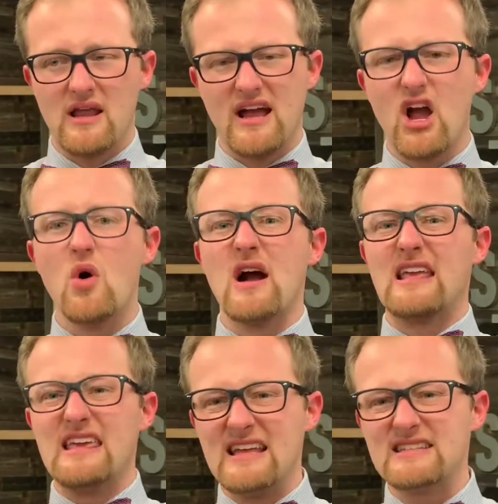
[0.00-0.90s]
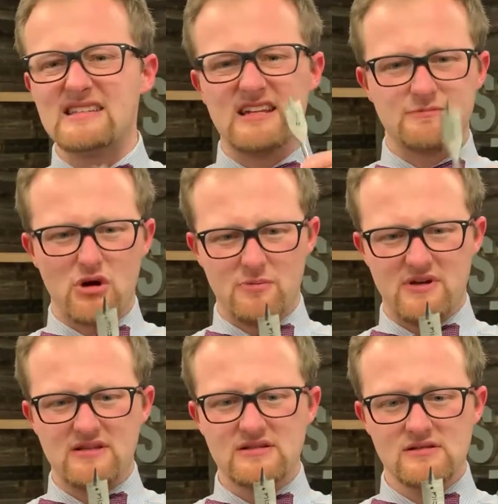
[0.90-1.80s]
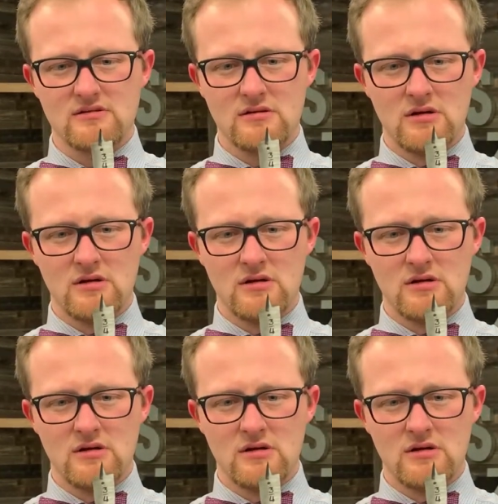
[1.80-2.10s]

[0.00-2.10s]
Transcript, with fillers: and I go against its purpose,